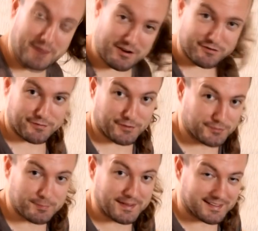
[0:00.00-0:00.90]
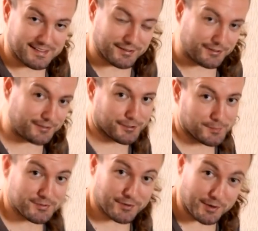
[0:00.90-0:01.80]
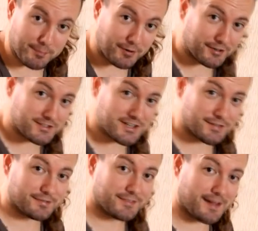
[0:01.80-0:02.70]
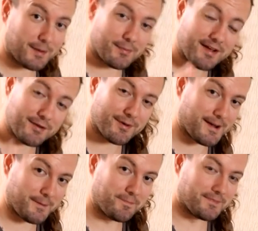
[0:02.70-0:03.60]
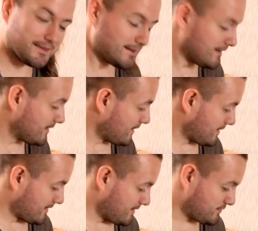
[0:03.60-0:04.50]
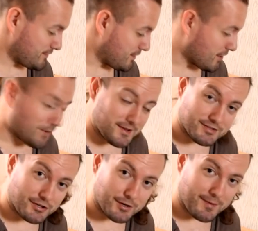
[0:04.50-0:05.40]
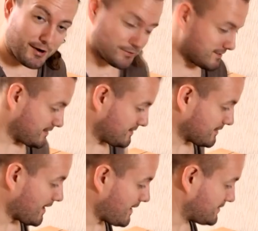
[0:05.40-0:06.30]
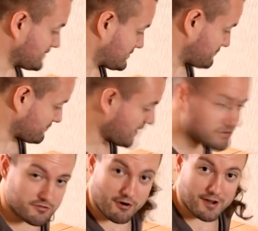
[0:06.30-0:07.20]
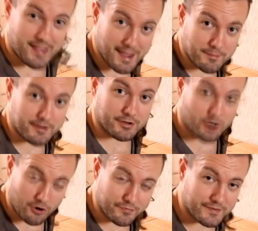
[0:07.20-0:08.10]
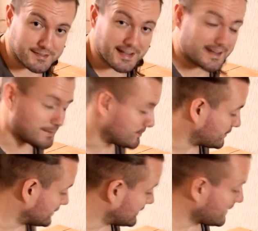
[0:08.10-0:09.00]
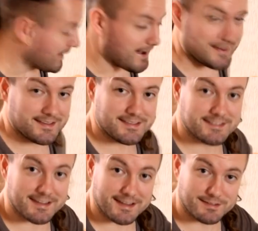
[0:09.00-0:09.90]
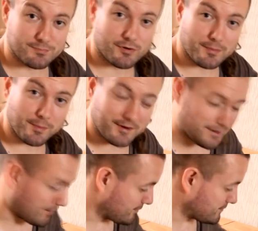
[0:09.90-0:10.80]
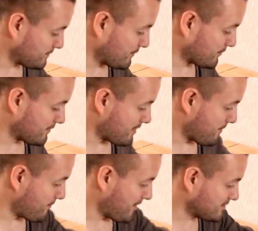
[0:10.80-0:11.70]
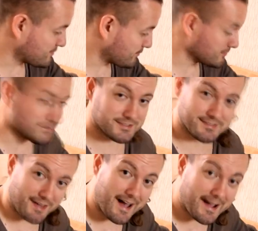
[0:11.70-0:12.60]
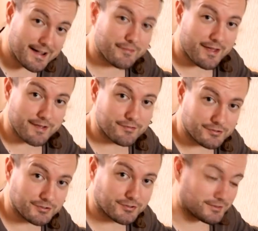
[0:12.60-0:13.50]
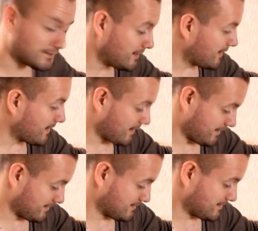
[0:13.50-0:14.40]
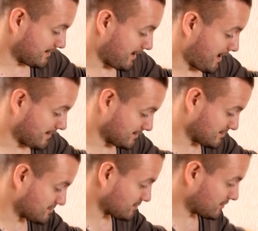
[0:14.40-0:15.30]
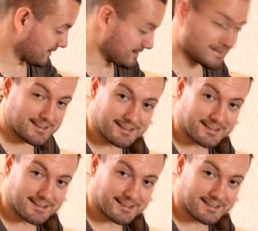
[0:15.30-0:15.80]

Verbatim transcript: microphone's picking it all up. So I apologise for that. But anyway, this video is all about this latest retro gaming coffee table. And this is probably going to be one of the best ones that I've ever done. And yeah, it's a solid